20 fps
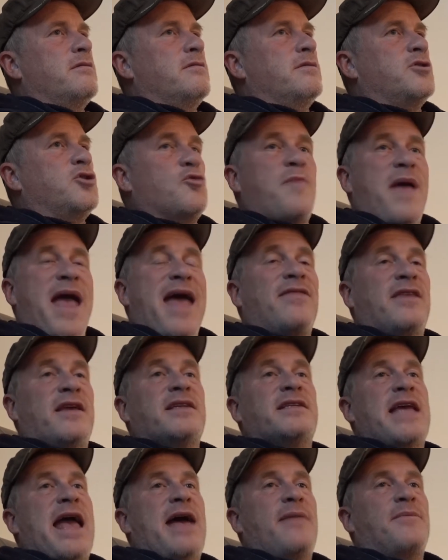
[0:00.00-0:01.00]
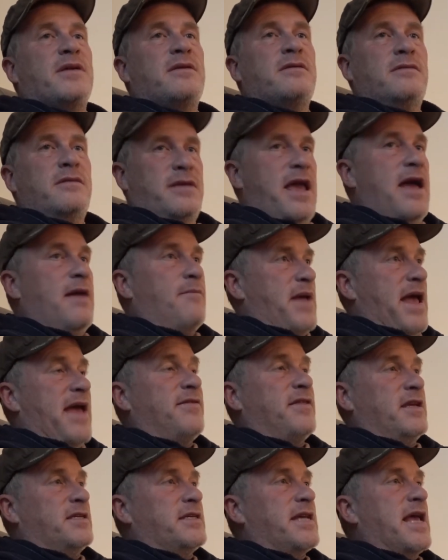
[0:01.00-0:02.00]
Do bad things happen? Yeah,
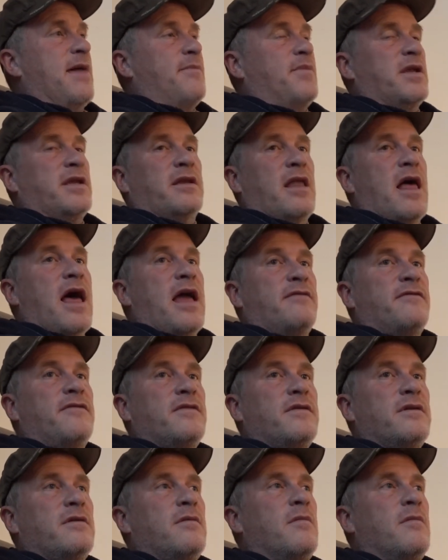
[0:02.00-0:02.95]
bad things happen in life.